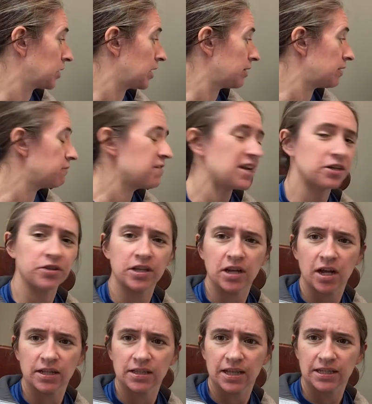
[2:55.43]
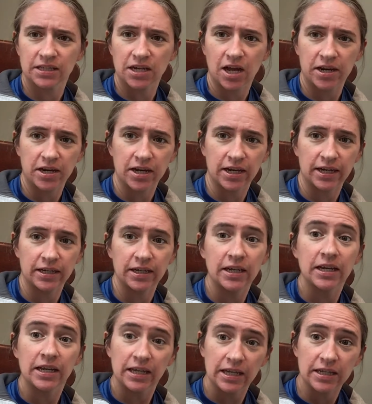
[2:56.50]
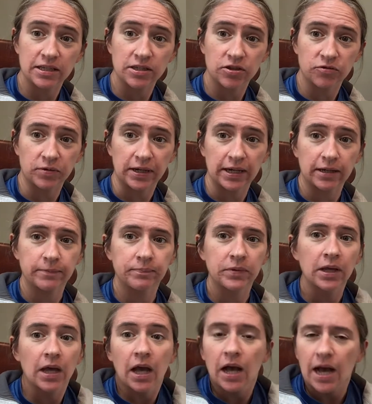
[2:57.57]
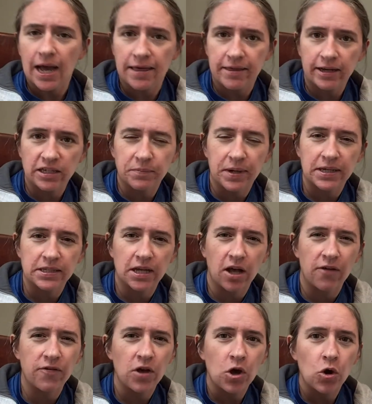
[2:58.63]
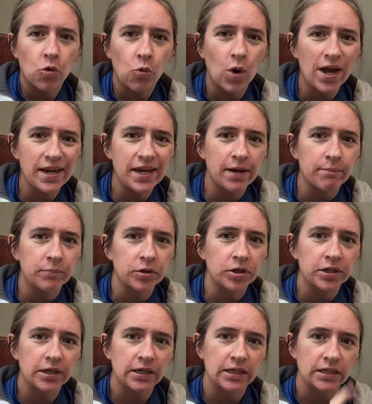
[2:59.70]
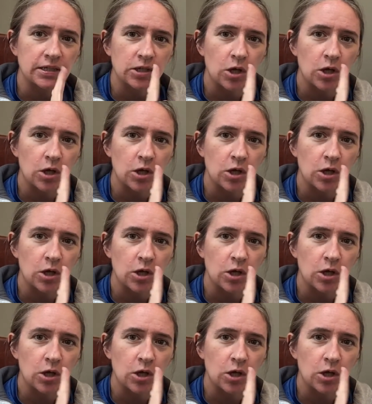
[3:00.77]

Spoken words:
The factor that's not 9 is 3. I think to myself, what number is